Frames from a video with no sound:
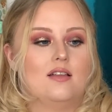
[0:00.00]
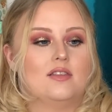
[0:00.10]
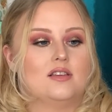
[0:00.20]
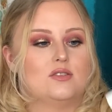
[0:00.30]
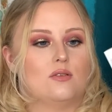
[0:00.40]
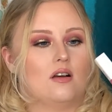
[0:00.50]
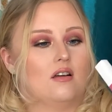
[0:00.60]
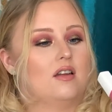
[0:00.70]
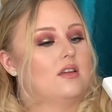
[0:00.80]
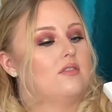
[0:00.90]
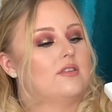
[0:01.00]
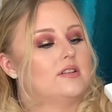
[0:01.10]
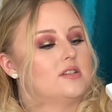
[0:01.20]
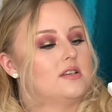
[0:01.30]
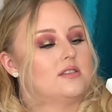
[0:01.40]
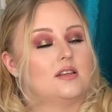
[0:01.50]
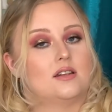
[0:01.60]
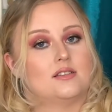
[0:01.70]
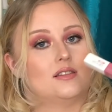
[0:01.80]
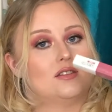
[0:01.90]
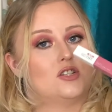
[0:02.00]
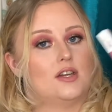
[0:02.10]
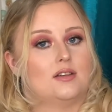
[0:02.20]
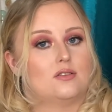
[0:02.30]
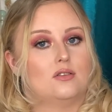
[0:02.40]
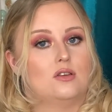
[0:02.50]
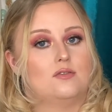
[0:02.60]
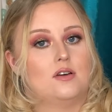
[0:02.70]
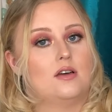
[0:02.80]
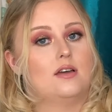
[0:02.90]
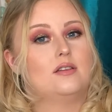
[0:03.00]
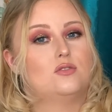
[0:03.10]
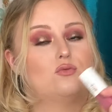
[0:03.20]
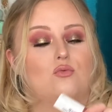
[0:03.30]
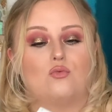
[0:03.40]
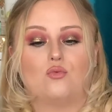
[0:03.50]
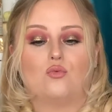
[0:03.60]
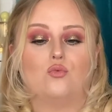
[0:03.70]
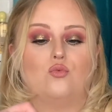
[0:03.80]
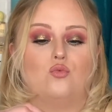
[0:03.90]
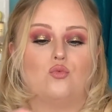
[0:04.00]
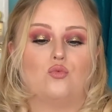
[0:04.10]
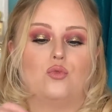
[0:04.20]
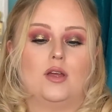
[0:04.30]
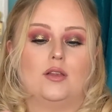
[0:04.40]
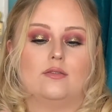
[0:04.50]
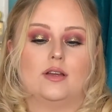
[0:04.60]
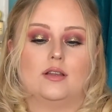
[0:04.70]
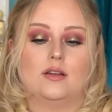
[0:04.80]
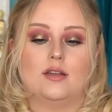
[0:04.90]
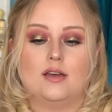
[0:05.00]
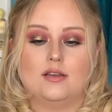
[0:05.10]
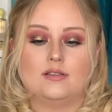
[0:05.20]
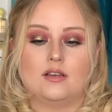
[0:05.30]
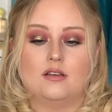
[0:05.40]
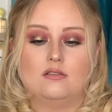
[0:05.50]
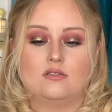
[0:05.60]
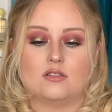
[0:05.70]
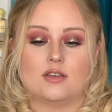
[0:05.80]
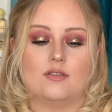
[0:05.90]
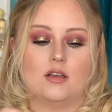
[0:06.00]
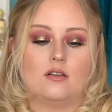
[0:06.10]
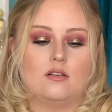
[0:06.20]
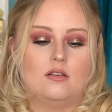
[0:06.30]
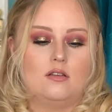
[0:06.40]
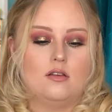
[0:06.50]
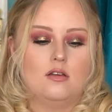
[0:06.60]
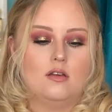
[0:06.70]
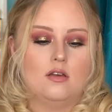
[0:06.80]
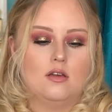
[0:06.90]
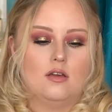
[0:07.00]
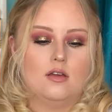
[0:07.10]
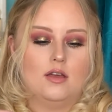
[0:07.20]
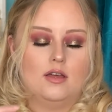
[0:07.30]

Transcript: This one, if you're interested, is in the shade Lover. It's really nice. I'll just give it a